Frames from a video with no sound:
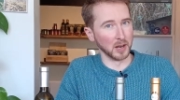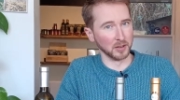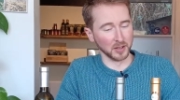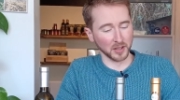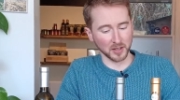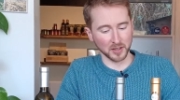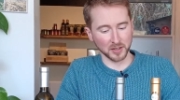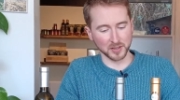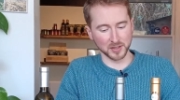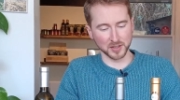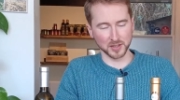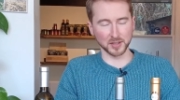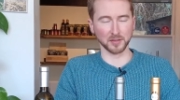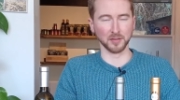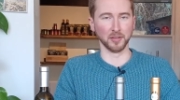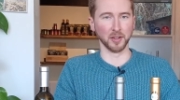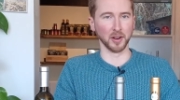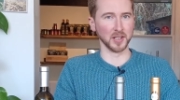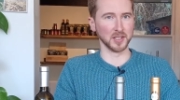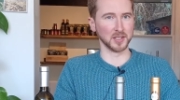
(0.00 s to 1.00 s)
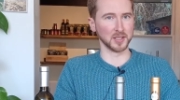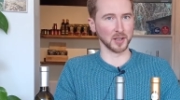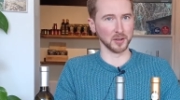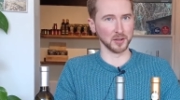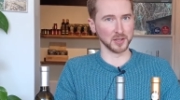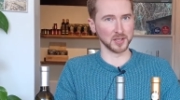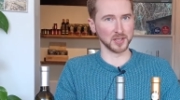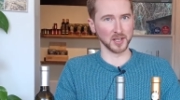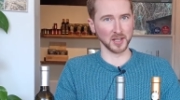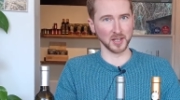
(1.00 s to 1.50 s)
notes, very
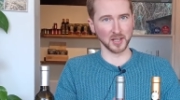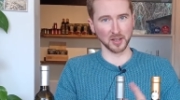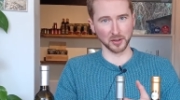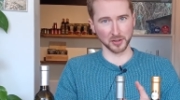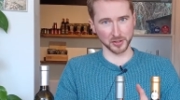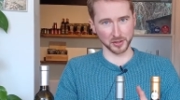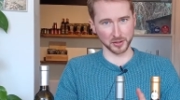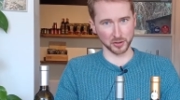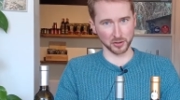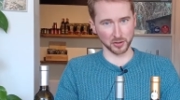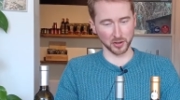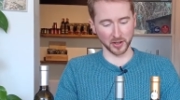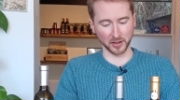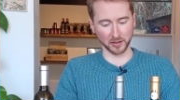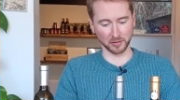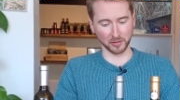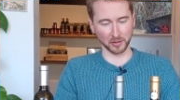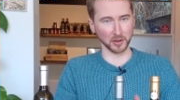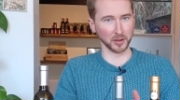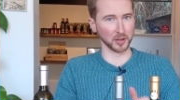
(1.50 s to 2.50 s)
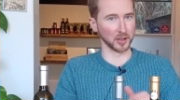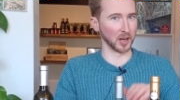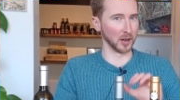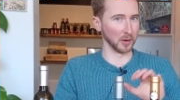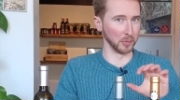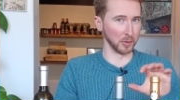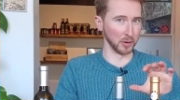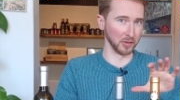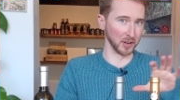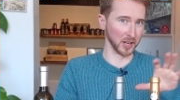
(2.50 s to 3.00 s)
toasty, lots of dried fruit, kind
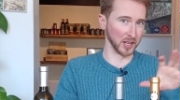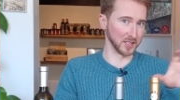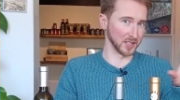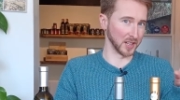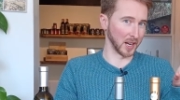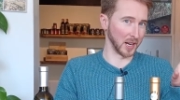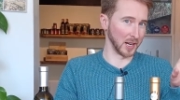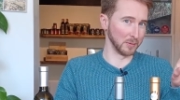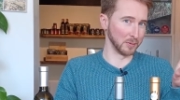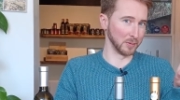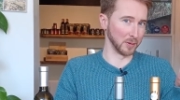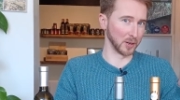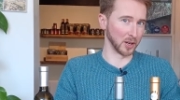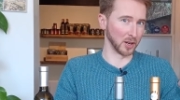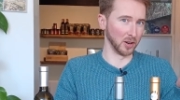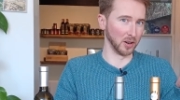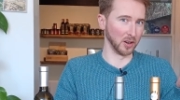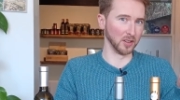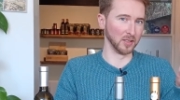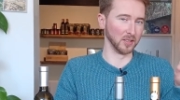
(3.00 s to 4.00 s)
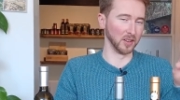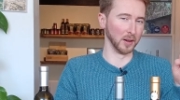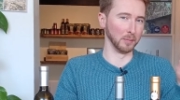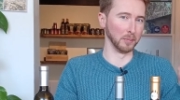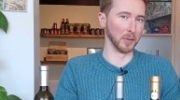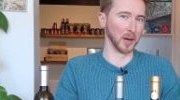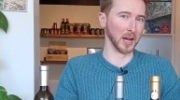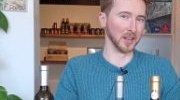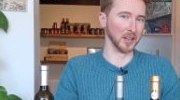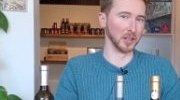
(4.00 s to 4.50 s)
of moving into apricot
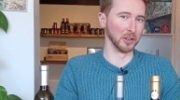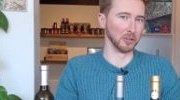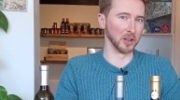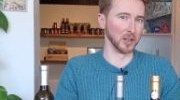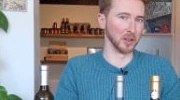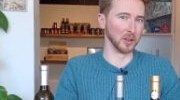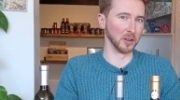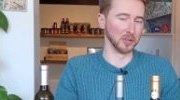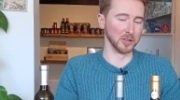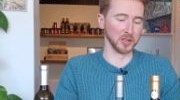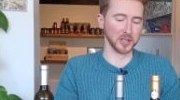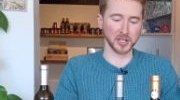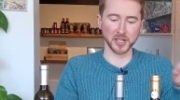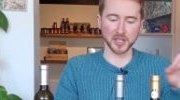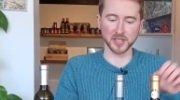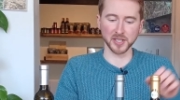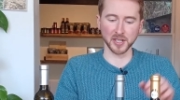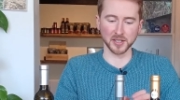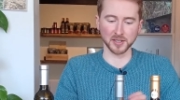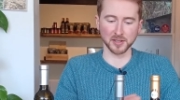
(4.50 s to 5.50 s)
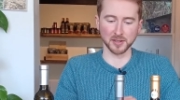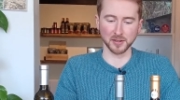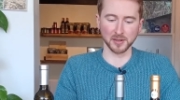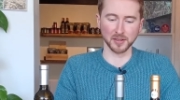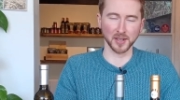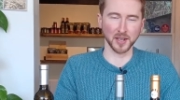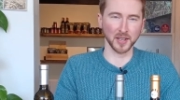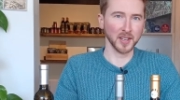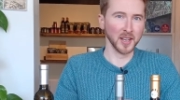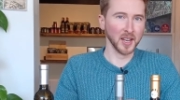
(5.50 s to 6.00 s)
and mandarin oranges, that sort of
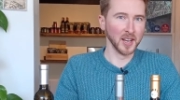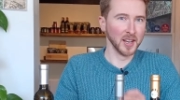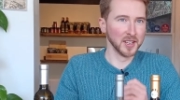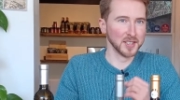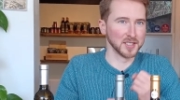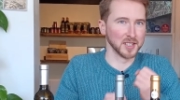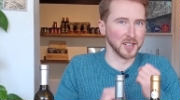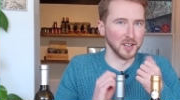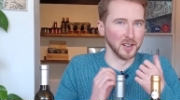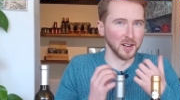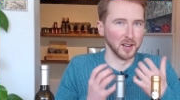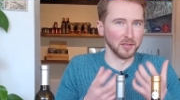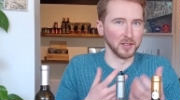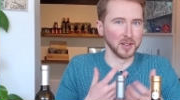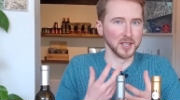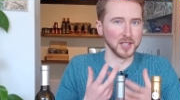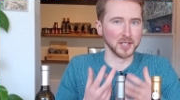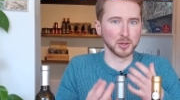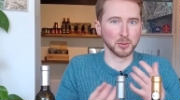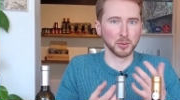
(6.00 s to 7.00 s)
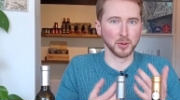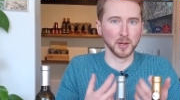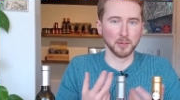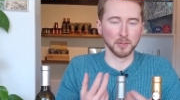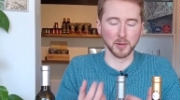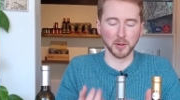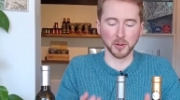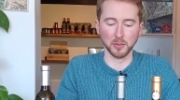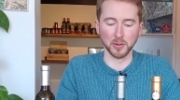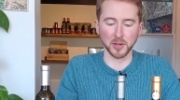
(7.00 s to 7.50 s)
thing. So lovely, sweet,
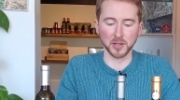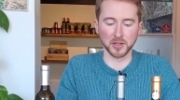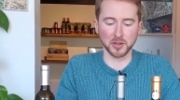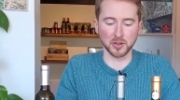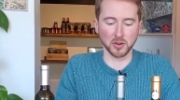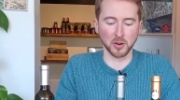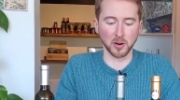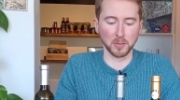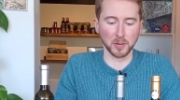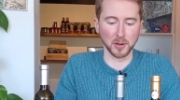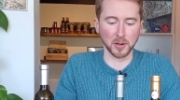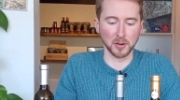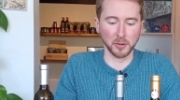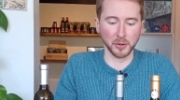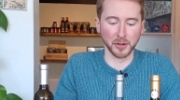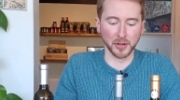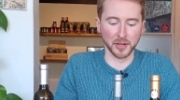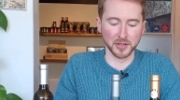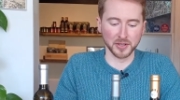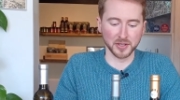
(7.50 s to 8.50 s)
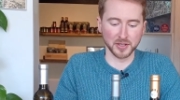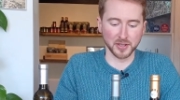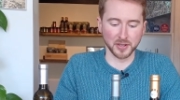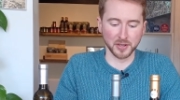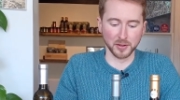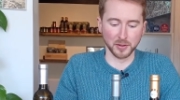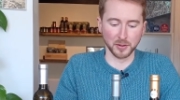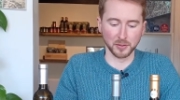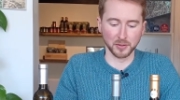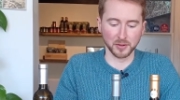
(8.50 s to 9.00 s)
but almost tropical notes
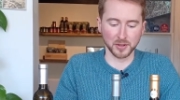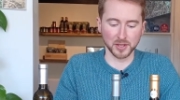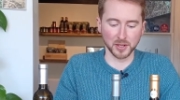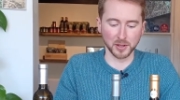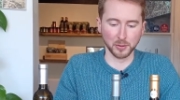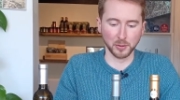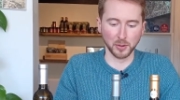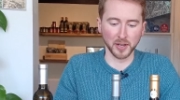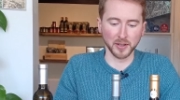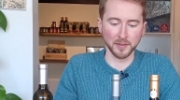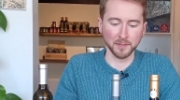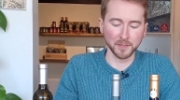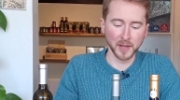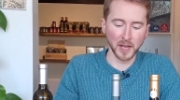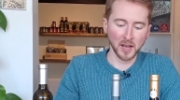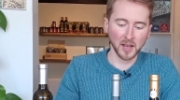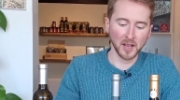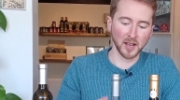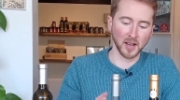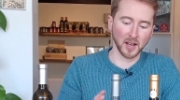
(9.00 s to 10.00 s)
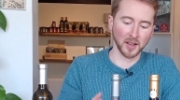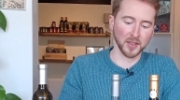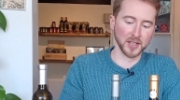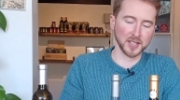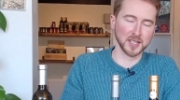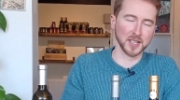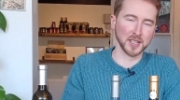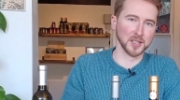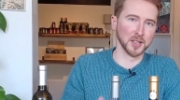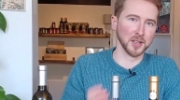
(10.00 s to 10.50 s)
to the wine. And
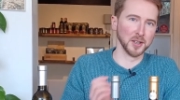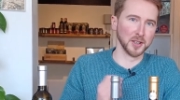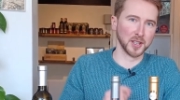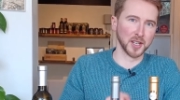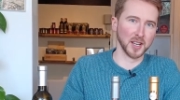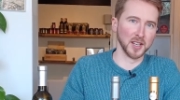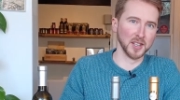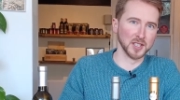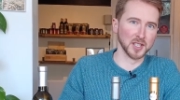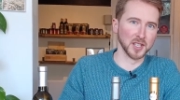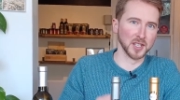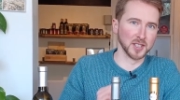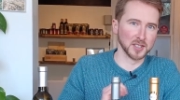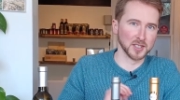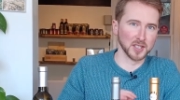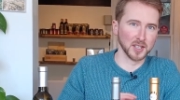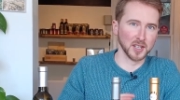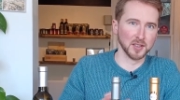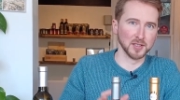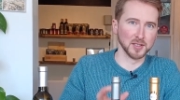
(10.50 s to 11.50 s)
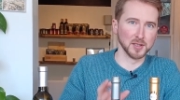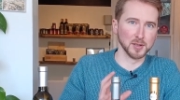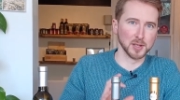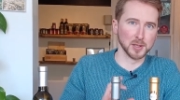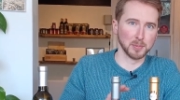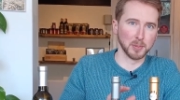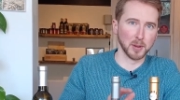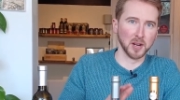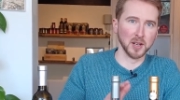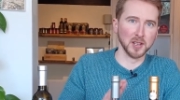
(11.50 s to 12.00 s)
this has oak aging, so you have some
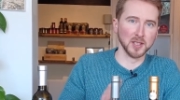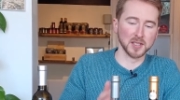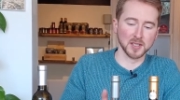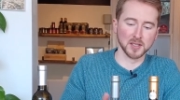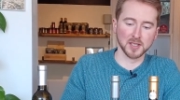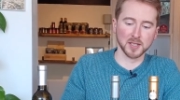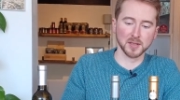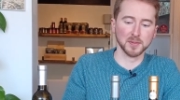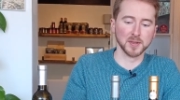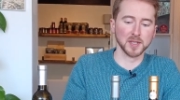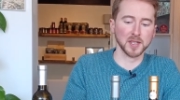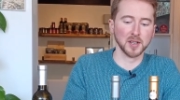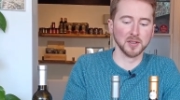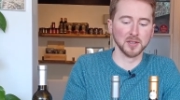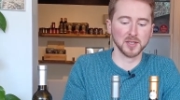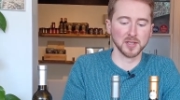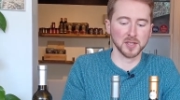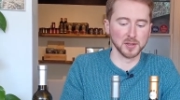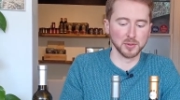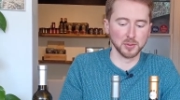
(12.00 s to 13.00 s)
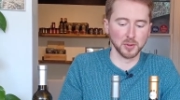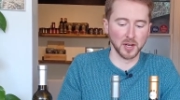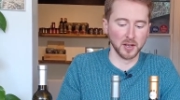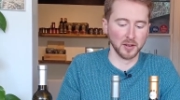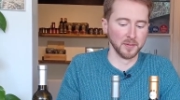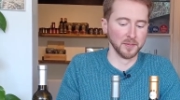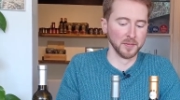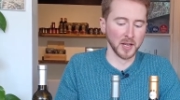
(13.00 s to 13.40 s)
spice and some toast as well.